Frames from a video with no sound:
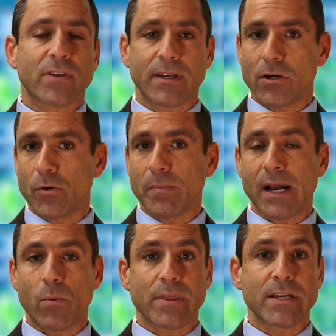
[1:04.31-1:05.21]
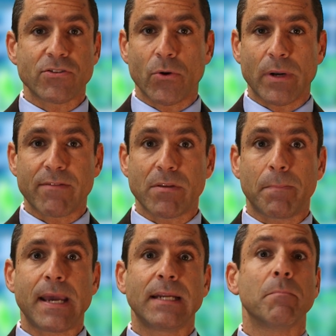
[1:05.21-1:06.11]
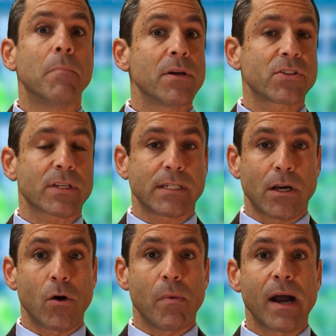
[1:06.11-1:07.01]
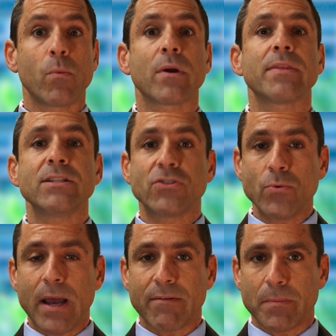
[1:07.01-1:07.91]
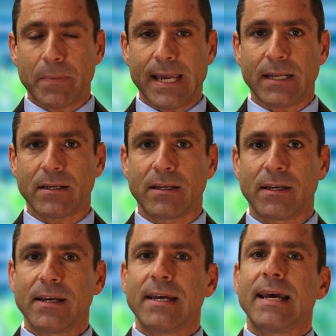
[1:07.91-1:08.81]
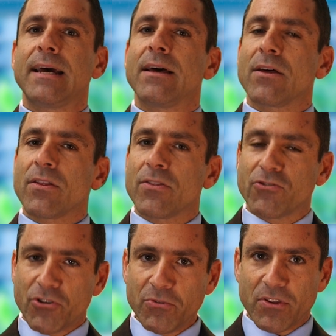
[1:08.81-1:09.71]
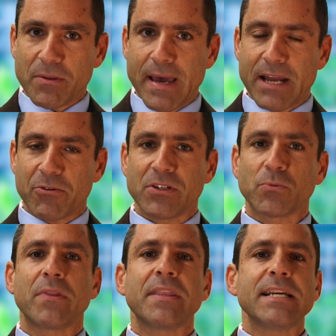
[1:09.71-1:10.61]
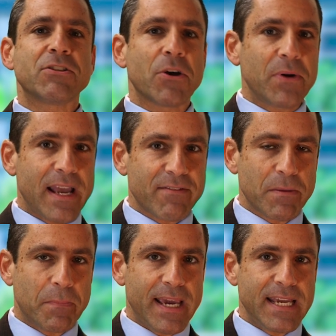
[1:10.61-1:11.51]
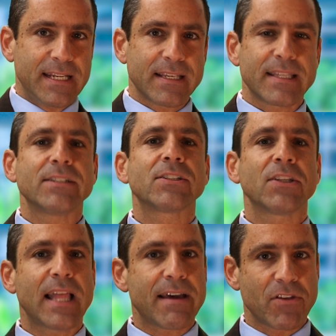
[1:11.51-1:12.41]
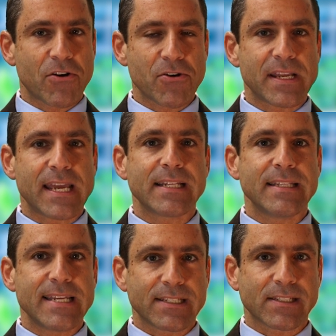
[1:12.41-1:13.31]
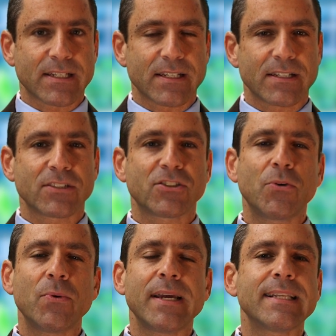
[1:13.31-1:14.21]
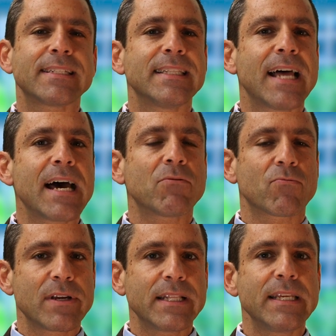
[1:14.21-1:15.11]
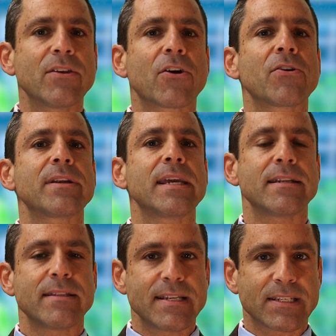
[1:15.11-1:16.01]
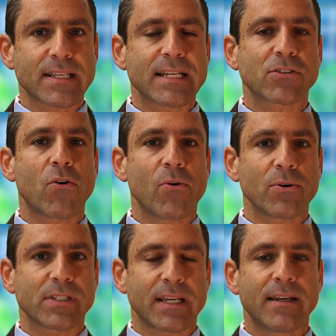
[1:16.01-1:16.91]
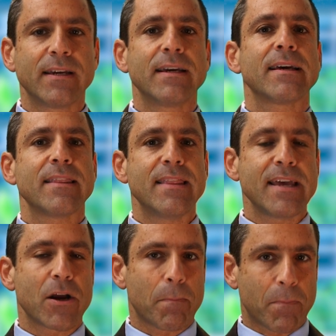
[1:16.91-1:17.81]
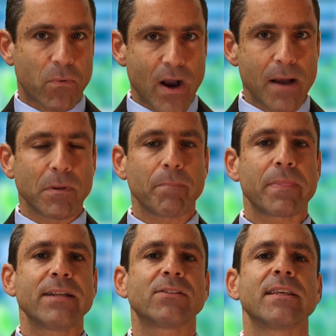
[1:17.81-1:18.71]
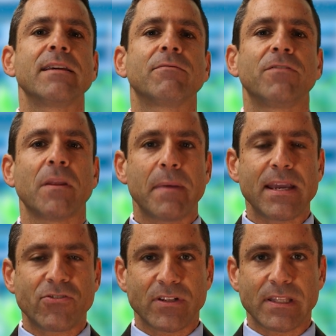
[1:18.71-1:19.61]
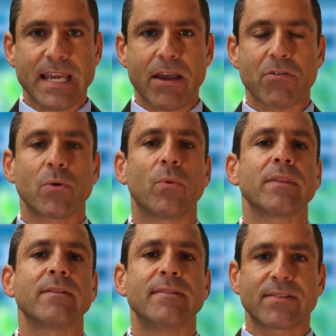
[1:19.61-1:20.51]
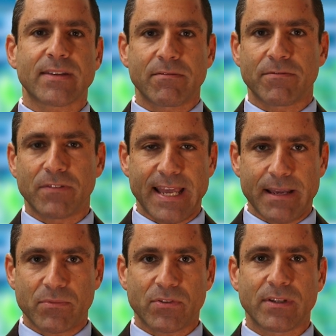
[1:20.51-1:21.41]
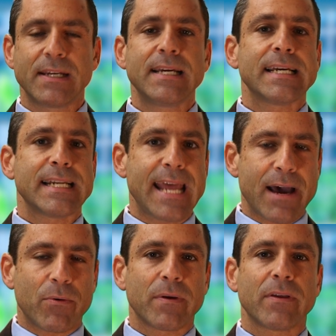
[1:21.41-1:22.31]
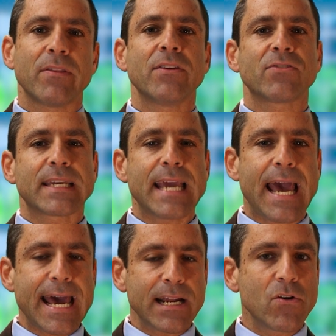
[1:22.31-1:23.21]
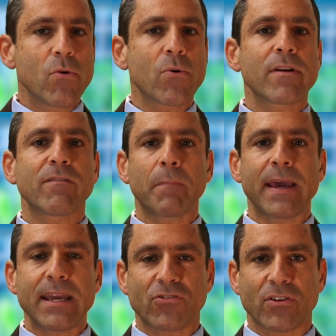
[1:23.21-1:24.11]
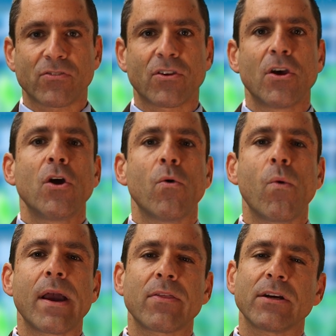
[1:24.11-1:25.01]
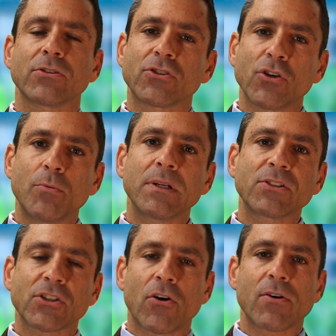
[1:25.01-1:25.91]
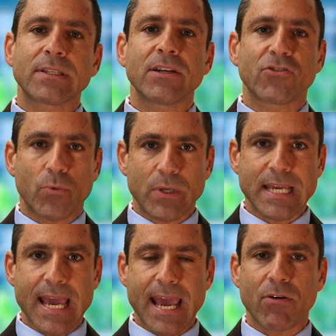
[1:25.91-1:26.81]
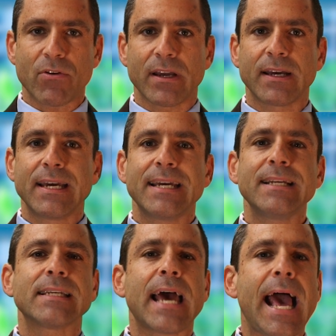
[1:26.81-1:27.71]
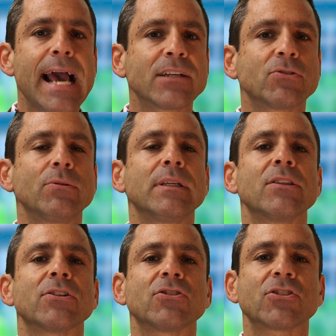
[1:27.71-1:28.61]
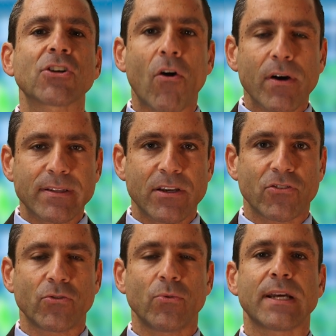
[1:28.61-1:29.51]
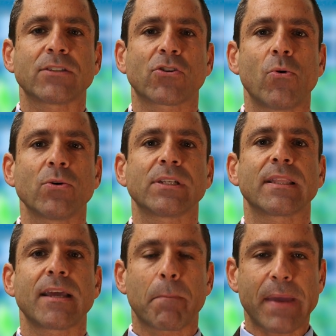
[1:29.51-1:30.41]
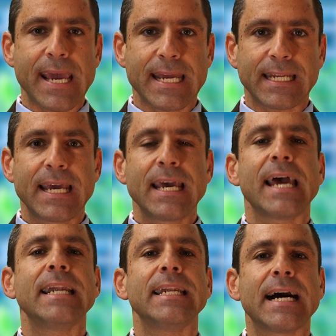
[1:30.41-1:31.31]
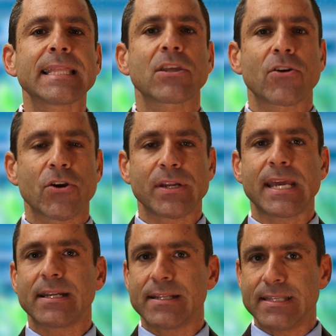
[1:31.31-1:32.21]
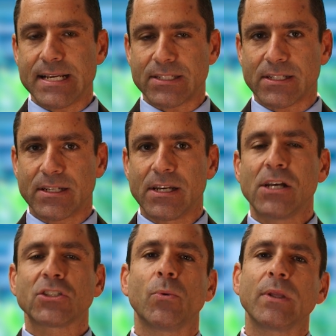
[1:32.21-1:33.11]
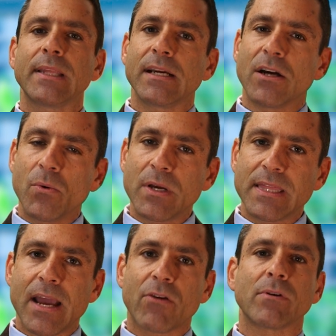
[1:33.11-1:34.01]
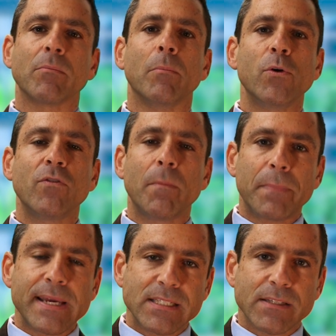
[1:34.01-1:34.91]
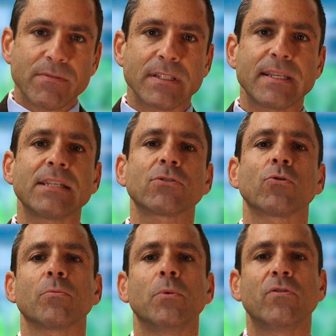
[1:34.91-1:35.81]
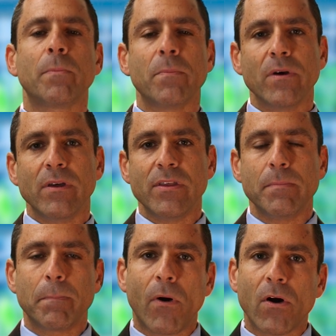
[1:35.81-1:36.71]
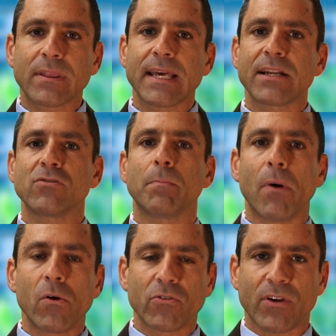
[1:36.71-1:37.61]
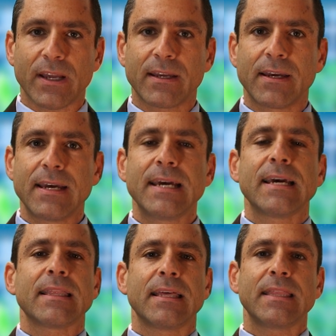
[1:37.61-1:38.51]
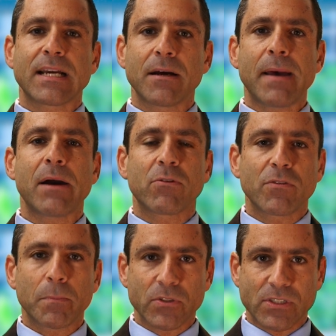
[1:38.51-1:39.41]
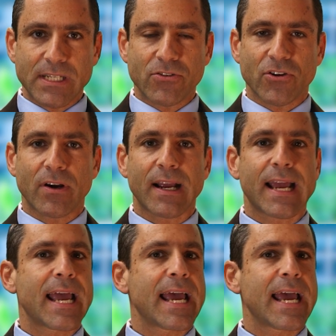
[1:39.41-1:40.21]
can go by where they don't have the pain, and months can go by where they do have the pain. The truth of the matter is when they don't have the pain, they still have the herniated disc. So it's not really the herniated disc that's causing their problem. It's the inflammation in the area when the disc inflames. Now, there's a category of patients where there's so much scar tissue in the area, it's actually the scar tissue that's causing their pain and not the herniated disc. So when they go in there, remove a piece of the disc or remove the part that is bulging, then they come out of the procedure